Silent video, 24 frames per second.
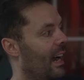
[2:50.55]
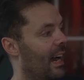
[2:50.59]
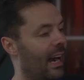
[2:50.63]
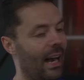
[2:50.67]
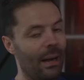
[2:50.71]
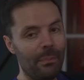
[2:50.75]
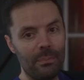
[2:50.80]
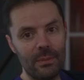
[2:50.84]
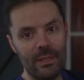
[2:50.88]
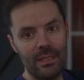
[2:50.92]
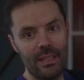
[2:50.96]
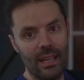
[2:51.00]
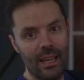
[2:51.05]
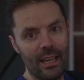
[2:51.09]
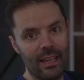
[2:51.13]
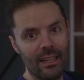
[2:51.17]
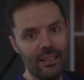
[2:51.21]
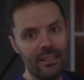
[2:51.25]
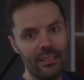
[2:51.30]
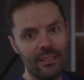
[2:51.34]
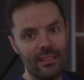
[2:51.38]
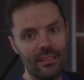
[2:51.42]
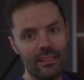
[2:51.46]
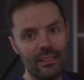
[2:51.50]

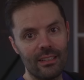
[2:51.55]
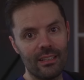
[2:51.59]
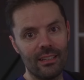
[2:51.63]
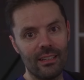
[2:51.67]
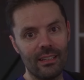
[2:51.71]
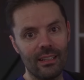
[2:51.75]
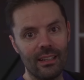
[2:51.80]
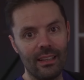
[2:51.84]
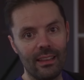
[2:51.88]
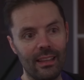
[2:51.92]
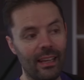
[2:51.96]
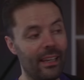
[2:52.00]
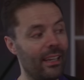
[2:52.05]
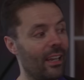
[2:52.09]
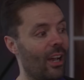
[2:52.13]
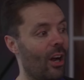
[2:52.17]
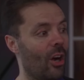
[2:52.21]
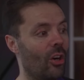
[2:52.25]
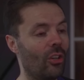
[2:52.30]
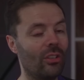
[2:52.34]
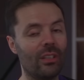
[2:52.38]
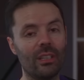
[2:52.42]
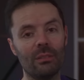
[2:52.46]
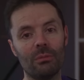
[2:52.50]
Upstairs, they
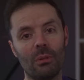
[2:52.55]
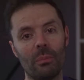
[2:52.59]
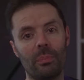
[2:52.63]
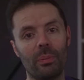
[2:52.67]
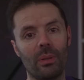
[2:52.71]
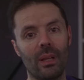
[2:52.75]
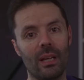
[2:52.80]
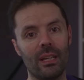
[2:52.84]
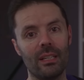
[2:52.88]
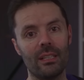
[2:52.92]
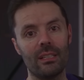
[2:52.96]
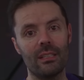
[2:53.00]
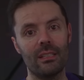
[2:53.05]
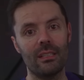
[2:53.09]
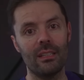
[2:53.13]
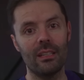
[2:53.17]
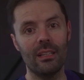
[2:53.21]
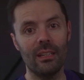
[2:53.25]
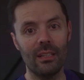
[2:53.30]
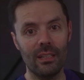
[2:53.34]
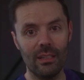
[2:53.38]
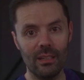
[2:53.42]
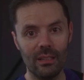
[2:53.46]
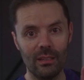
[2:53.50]
only replaced
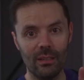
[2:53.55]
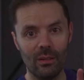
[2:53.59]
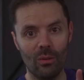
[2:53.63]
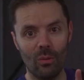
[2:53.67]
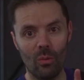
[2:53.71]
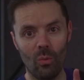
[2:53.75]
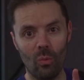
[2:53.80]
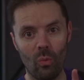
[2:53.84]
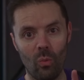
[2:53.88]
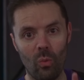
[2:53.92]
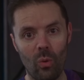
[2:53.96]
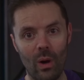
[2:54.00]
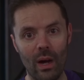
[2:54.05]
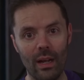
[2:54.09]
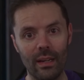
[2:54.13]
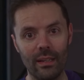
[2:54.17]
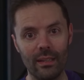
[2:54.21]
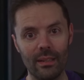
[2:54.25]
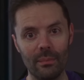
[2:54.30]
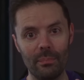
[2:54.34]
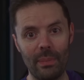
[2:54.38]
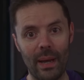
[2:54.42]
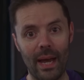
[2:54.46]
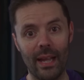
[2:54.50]

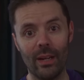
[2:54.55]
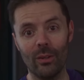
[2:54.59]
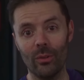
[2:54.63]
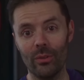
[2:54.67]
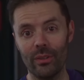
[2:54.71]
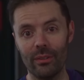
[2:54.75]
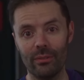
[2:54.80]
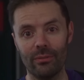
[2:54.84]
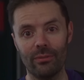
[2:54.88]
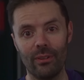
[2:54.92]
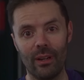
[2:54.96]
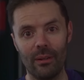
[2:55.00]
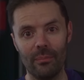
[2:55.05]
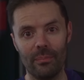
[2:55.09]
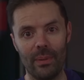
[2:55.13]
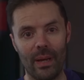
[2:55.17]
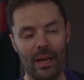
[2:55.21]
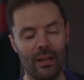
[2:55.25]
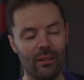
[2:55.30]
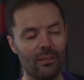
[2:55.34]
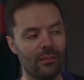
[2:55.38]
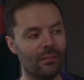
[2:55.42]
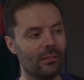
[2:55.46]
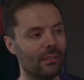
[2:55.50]
one panel, the front
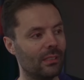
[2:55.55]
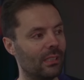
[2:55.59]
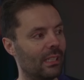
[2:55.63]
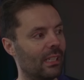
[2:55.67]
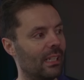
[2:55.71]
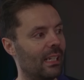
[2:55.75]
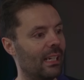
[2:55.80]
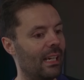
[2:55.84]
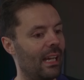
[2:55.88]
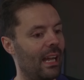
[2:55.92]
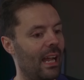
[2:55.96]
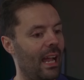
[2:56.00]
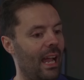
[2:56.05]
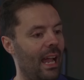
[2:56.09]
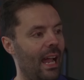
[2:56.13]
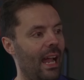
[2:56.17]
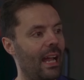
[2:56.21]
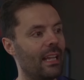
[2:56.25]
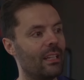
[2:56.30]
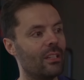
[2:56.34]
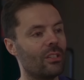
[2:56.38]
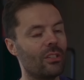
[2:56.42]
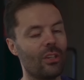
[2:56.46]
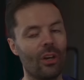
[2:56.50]
panel.
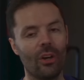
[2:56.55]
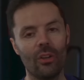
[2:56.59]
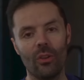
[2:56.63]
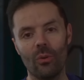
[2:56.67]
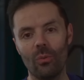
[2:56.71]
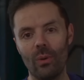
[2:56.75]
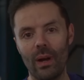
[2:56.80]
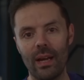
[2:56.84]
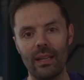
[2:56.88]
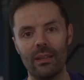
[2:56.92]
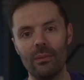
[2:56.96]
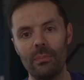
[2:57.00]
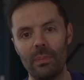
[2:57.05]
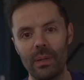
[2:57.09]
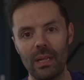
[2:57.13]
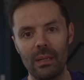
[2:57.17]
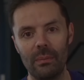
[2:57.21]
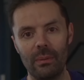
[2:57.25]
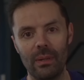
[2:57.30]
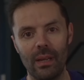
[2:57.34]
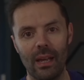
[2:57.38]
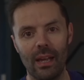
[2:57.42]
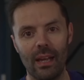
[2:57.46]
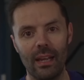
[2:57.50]
And so the way the
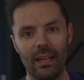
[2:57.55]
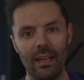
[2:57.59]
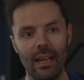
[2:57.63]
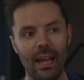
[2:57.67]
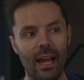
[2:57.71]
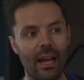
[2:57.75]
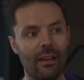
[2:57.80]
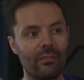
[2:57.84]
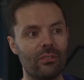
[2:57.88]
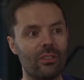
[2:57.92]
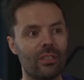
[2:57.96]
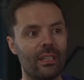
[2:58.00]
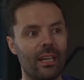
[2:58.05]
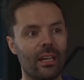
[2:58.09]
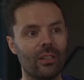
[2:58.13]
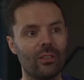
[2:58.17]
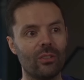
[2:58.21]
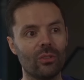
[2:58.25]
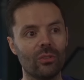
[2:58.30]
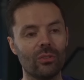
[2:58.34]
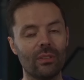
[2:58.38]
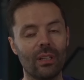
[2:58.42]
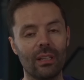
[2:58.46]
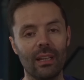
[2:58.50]
PBA have
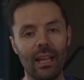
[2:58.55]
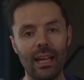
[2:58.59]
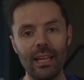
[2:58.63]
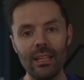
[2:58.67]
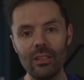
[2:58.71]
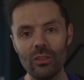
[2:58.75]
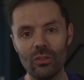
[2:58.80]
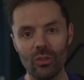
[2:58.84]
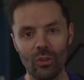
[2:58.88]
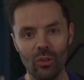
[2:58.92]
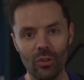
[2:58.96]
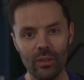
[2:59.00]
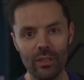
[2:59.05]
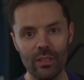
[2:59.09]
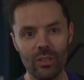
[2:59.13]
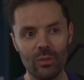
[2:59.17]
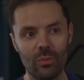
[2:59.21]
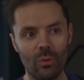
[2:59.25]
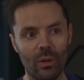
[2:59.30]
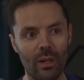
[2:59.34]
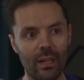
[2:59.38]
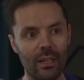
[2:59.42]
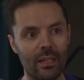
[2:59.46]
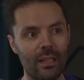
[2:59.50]
scheduled the lane draw
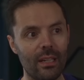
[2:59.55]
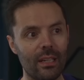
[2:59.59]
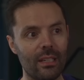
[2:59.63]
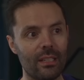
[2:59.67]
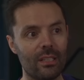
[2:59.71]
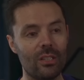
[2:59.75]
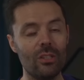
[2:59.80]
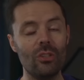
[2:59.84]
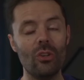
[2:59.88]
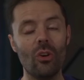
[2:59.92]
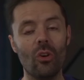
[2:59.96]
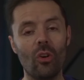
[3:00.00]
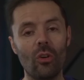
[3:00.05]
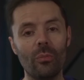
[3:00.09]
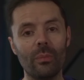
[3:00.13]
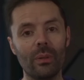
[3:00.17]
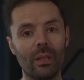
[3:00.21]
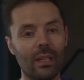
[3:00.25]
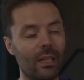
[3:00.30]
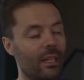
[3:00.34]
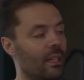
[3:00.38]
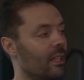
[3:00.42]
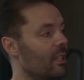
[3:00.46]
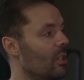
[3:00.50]
this week is
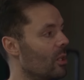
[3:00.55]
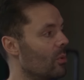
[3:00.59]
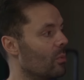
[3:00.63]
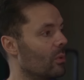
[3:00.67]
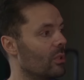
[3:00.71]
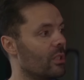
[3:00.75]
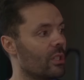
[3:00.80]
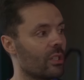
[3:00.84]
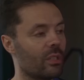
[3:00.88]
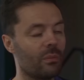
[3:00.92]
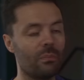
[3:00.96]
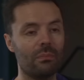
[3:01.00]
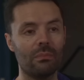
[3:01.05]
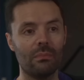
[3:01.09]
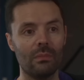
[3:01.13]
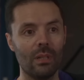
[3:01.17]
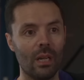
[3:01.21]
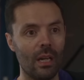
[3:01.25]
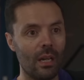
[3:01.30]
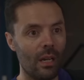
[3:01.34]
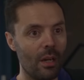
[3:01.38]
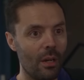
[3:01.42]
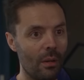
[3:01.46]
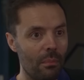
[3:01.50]
normally you would just
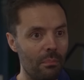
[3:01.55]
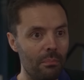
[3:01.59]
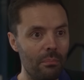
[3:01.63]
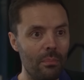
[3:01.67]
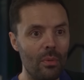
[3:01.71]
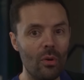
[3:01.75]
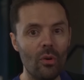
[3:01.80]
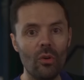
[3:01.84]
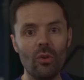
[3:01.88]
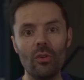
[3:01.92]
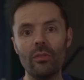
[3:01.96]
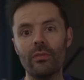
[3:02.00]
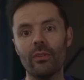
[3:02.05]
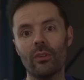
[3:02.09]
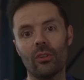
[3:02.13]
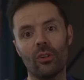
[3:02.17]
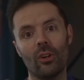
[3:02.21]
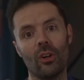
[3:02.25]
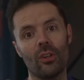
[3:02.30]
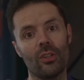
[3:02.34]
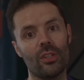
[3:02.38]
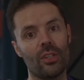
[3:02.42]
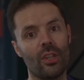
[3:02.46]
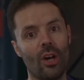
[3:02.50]
move
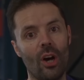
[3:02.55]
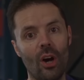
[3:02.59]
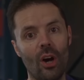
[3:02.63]
across the